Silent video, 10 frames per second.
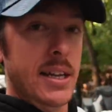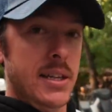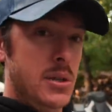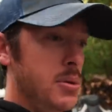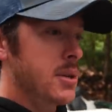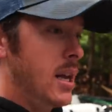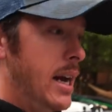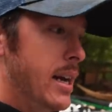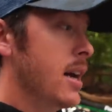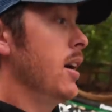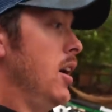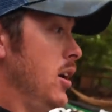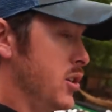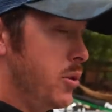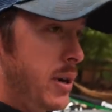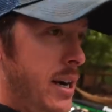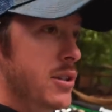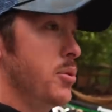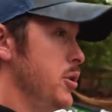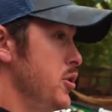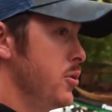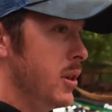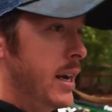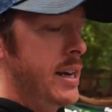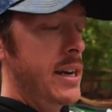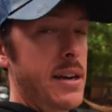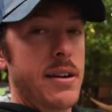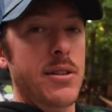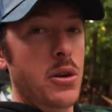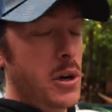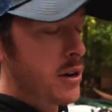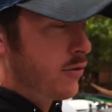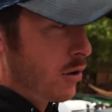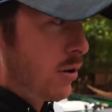this was like us going out to a new lake looking for